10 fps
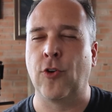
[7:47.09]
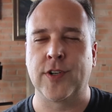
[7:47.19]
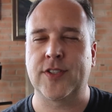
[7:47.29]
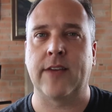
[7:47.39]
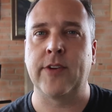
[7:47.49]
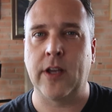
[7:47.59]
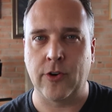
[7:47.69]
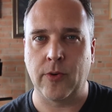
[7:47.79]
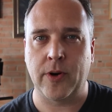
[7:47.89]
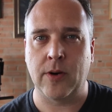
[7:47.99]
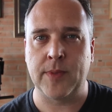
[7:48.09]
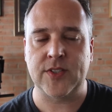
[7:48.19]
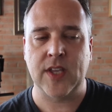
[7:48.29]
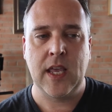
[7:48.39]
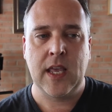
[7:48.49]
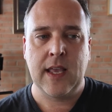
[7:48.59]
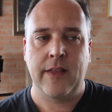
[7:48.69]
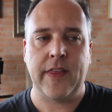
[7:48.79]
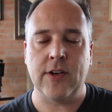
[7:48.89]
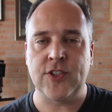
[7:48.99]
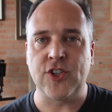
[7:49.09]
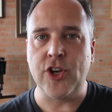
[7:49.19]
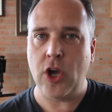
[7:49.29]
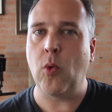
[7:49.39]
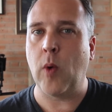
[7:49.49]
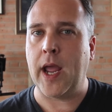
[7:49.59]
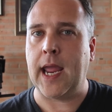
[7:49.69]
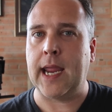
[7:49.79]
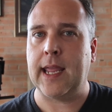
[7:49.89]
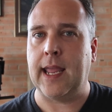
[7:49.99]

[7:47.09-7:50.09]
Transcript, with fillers: over seven hundred apartments. There is no way,